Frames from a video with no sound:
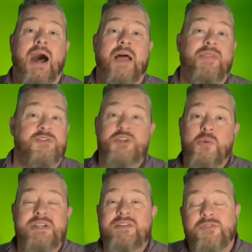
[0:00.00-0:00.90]
there's no
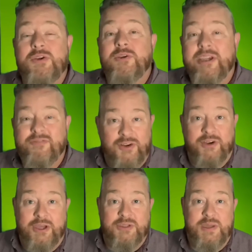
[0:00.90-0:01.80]
reason for you to feel
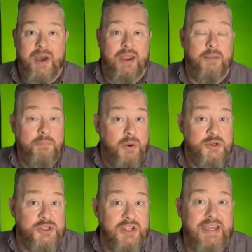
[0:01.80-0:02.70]
guilty about it.
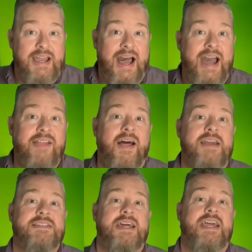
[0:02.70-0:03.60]
Personally, I like
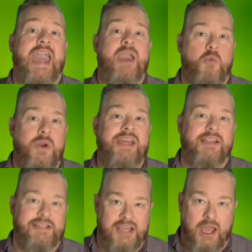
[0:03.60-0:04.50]
setting a weekly
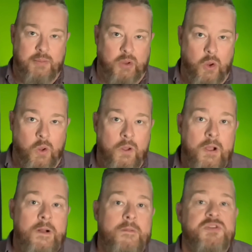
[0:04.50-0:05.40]
time goal.
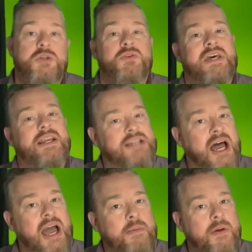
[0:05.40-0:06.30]
So set a
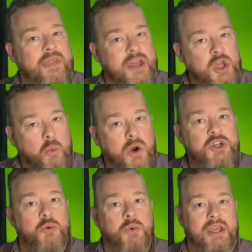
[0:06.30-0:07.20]
time that you want
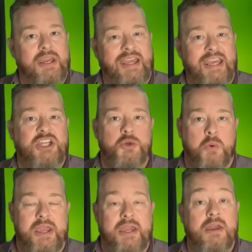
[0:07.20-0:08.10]
to read each
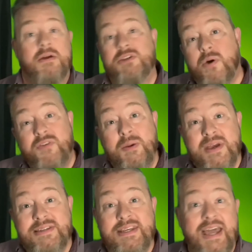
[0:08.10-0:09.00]
week. So if you
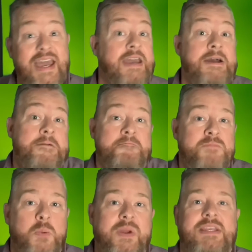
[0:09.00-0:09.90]
miss a day,
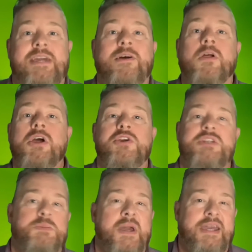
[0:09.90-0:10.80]
no big deal. You
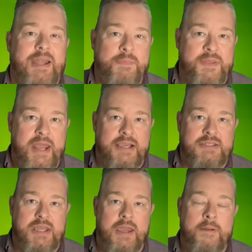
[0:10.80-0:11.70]
just pick it up the next
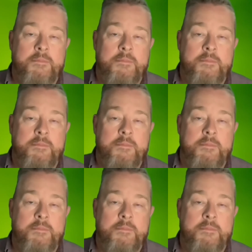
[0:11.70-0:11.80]
day.